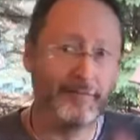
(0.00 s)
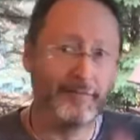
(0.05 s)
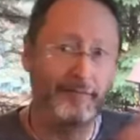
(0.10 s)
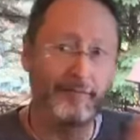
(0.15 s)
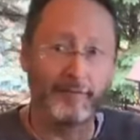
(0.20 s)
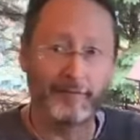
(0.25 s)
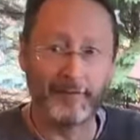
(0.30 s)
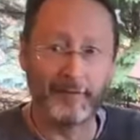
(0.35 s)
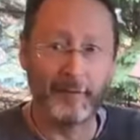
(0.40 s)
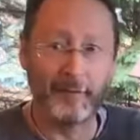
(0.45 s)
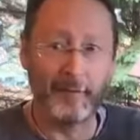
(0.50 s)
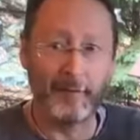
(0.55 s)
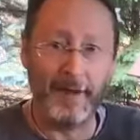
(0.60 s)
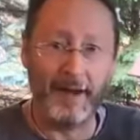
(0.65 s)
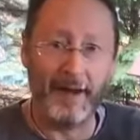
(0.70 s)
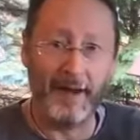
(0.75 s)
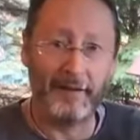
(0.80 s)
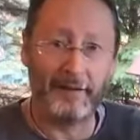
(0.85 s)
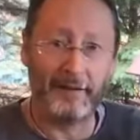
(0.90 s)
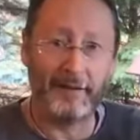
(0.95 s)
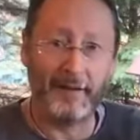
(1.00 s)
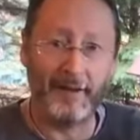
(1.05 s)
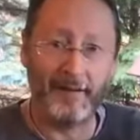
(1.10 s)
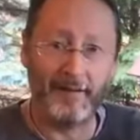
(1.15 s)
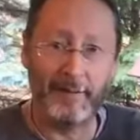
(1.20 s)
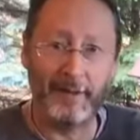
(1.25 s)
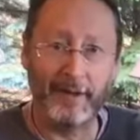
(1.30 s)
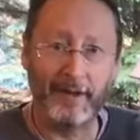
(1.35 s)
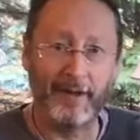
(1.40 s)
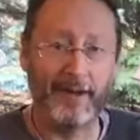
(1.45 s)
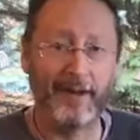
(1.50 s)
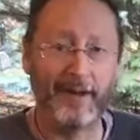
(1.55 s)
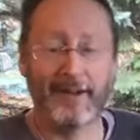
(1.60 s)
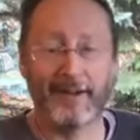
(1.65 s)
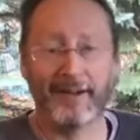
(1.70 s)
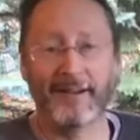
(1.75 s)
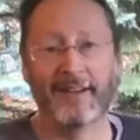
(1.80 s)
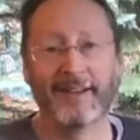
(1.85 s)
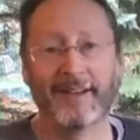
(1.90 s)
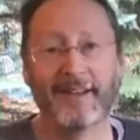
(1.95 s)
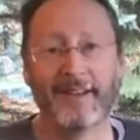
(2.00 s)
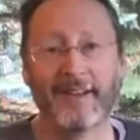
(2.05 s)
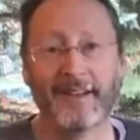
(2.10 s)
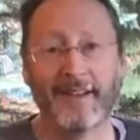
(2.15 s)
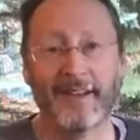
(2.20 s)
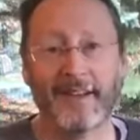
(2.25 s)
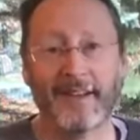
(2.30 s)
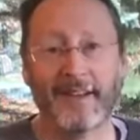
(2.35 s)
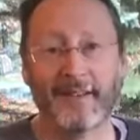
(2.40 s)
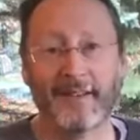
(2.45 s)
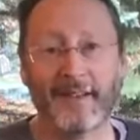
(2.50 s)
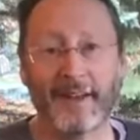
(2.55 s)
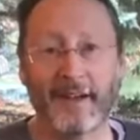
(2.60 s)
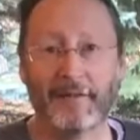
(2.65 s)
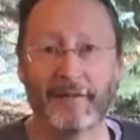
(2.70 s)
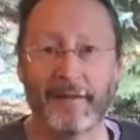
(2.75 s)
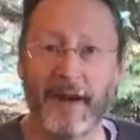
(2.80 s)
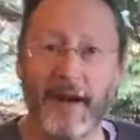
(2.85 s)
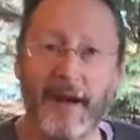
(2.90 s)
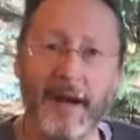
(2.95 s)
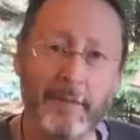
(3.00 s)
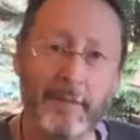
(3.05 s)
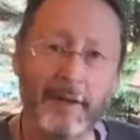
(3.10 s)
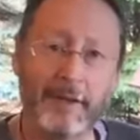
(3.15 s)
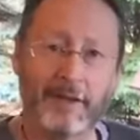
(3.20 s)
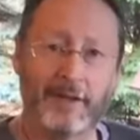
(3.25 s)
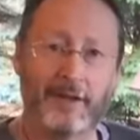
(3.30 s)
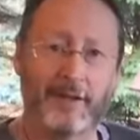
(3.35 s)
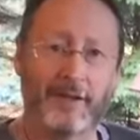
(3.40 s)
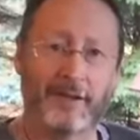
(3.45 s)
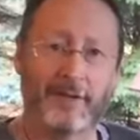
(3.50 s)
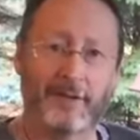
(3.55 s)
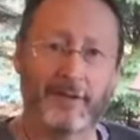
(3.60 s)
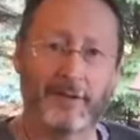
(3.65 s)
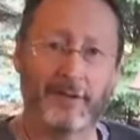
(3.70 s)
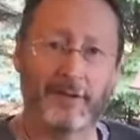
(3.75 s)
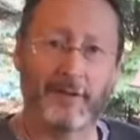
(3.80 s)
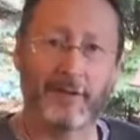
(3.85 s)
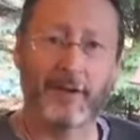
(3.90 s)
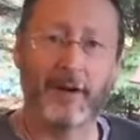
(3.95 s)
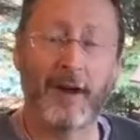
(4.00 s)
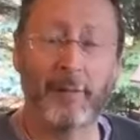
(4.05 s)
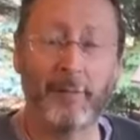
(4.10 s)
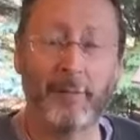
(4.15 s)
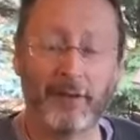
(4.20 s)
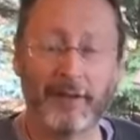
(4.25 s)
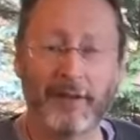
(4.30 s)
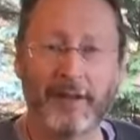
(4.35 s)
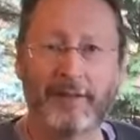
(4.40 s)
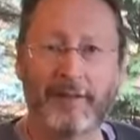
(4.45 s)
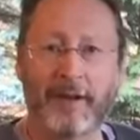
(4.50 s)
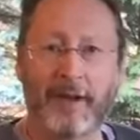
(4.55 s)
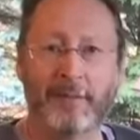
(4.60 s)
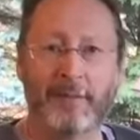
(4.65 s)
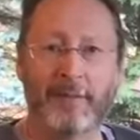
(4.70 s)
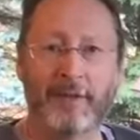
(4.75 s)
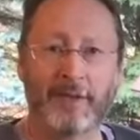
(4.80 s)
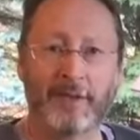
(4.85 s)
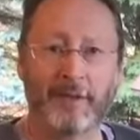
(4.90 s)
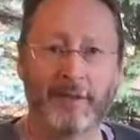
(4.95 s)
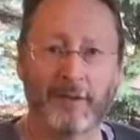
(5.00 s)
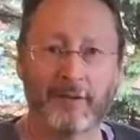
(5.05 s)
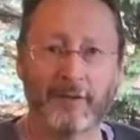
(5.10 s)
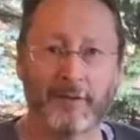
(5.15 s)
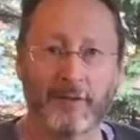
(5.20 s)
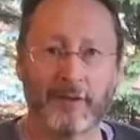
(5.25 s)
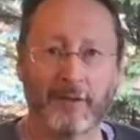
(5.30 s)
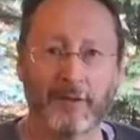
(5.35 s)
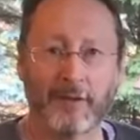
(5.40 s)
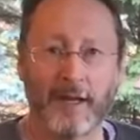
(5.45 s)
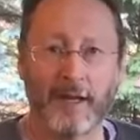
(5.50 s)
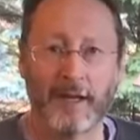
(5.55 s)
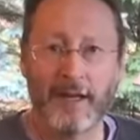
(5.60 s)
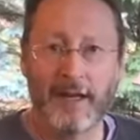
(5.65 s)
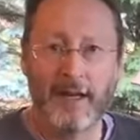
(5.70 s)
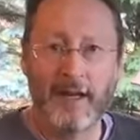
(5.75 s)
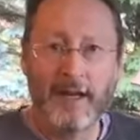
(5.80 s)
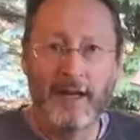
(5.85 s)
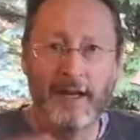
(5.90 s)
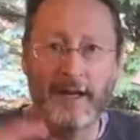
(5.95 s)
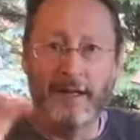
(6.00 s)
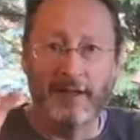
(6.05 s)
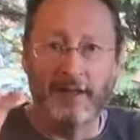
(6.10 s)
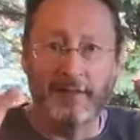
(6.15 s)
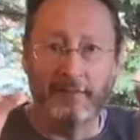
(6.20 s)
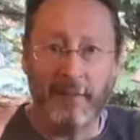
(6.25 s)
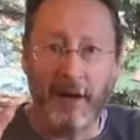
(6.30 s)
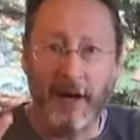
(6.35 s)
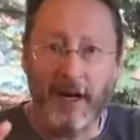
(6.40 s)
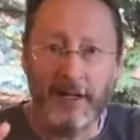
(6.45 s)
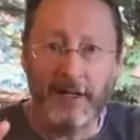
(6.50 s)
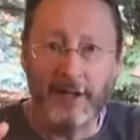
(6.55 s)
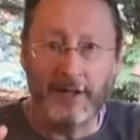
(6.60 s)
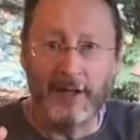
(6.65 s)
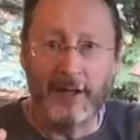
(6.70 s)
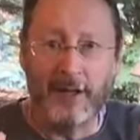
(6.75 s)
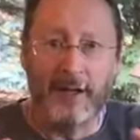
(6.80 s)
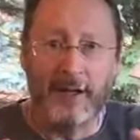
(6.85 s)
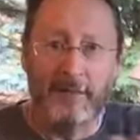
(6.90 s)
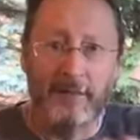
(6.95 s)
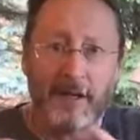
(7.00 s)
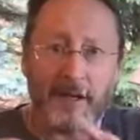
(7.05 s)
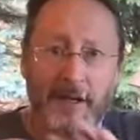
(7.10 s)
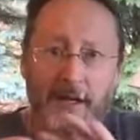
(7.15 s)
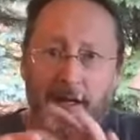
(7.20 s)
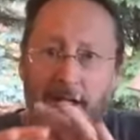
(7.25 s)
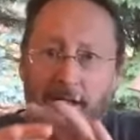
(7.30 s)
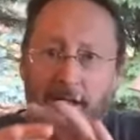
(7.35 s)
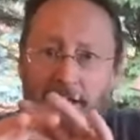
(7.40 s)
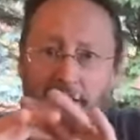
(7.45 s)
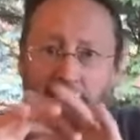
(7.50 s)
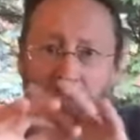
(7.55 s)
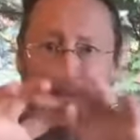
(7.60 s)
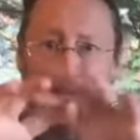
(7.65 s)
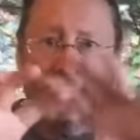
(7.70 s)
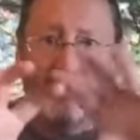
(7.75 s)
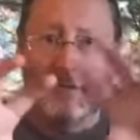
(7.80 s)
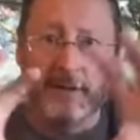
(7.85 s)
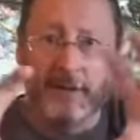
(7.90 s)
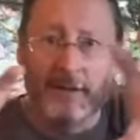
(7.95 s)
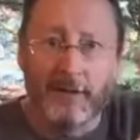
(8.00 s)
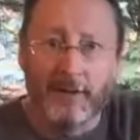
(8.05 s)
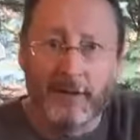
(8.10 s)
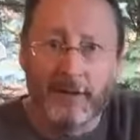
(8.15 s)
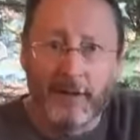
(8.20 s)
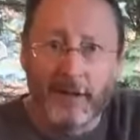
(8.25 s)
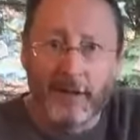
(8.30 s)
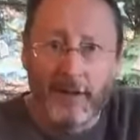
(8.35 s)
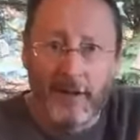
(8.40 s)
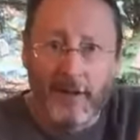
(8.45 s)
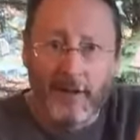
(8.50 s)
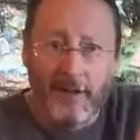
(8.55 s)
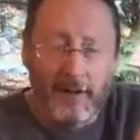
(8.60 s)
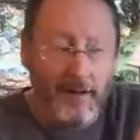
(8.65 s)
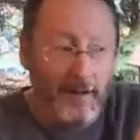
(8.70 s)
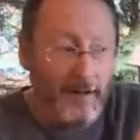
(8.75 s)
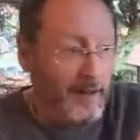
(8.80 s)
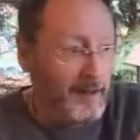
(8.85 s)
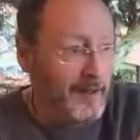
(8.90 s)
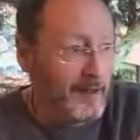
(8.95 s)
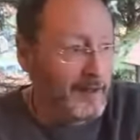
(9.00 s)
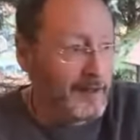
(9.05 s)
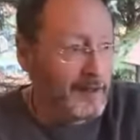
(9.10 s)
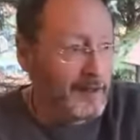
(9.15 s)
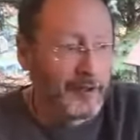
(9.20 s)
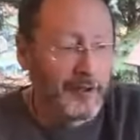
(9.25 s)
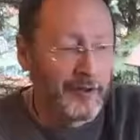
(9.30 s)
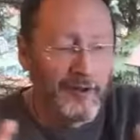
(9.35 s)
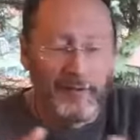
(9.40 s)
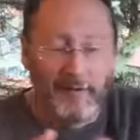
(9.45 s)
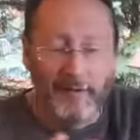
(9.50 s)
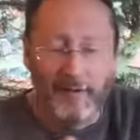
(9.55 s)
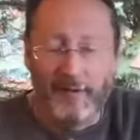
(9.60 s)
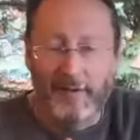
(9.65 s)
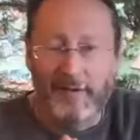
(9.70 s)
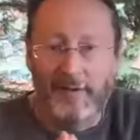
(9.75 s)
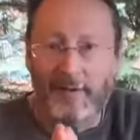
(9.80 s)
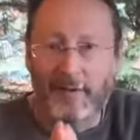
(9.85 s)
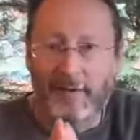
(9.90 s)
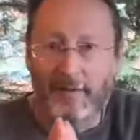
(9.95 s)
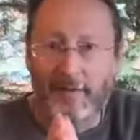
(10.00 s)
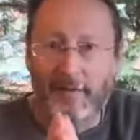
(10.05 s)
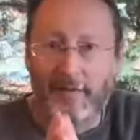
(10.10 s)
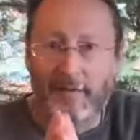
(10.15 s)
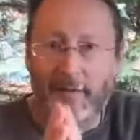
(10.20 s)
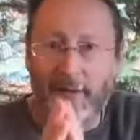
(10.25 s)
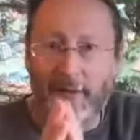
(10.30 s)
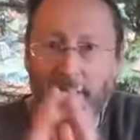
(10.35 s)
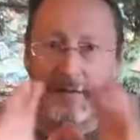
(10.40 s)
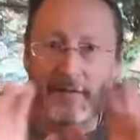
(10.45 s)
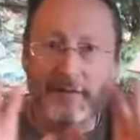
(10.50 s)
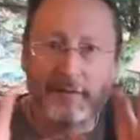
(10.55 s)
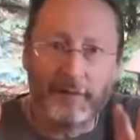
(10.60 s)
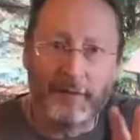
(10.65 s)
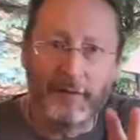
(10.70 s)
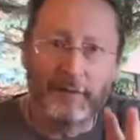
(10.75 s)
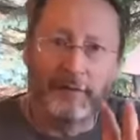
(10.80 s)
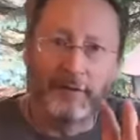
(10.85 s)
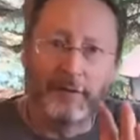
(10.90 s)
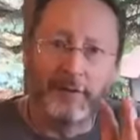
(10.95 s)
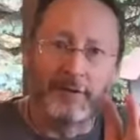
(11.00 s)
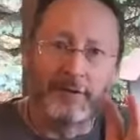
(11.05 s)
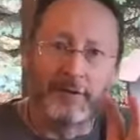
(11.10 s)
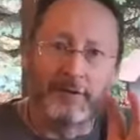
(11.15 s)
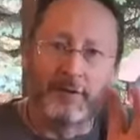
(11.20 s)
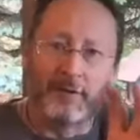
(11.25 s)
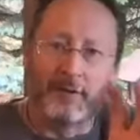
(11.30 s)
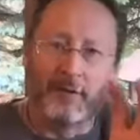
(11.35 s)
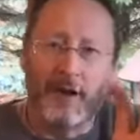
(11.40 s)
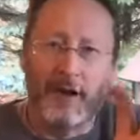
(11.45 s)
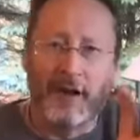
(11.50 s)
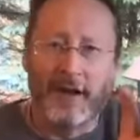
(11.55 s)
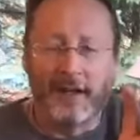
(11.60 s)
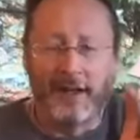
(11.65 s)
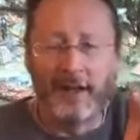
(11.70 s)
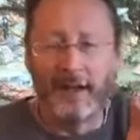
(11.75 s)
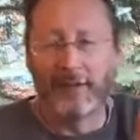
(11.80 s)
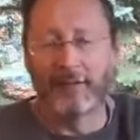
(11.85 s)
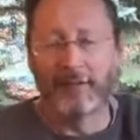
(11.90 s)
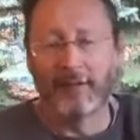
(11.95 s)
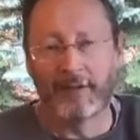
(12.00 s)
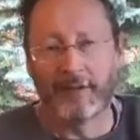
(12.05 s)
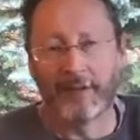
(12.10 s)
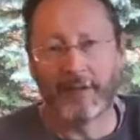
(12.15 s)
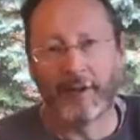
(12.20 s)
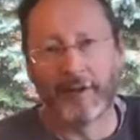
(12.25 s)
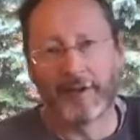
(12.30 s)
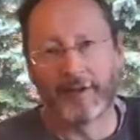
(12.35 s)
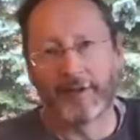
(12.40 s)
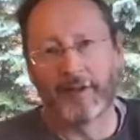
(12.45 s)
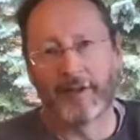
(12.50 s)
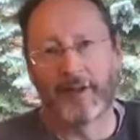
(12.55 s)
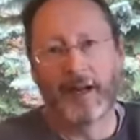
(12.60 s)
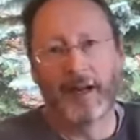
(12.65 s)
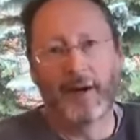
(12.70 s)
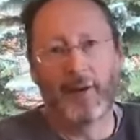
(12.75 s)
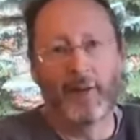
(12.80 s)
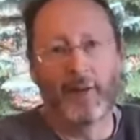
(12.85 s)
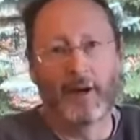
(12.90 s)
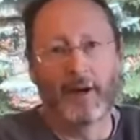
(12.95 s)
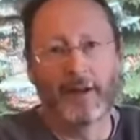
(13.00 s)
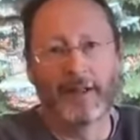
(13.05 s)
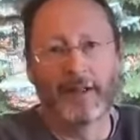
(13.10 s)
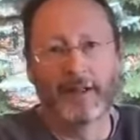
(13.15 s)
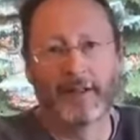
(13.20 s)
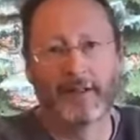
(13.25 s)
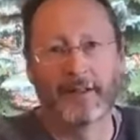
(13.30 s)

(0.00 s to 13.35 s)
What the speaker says: from the path I've been on, that if I'm in control, or I believe I'm in control, and it's my job to exert influence to try and get results that I want,